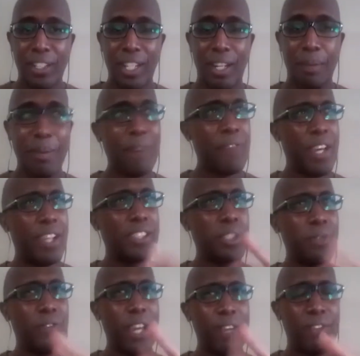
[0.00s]

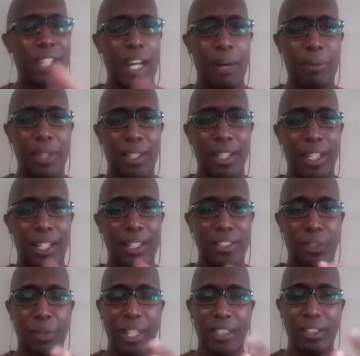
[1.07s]

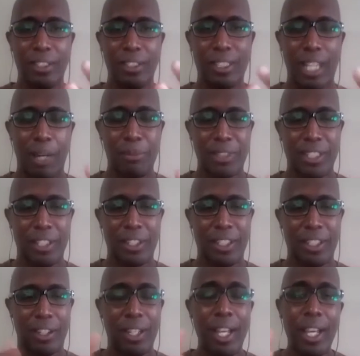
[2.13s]
director commentary
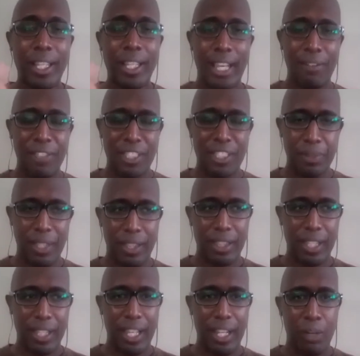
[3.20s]
are Kevin Smith
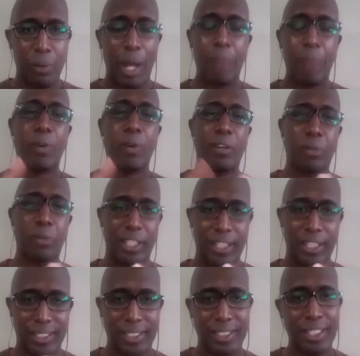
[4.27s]
and Robert
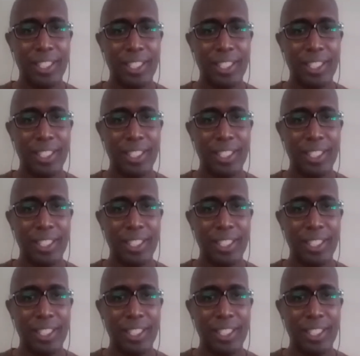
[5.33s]
Rodriguez.